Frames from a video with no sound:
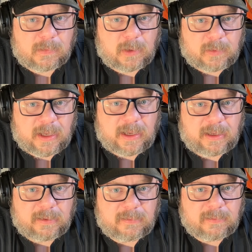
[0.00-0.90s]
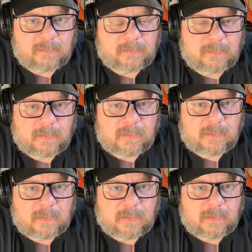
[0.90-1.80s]
Okay.
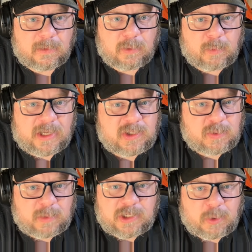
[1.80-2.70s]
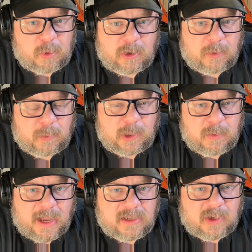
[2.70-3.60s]
Which order were you guys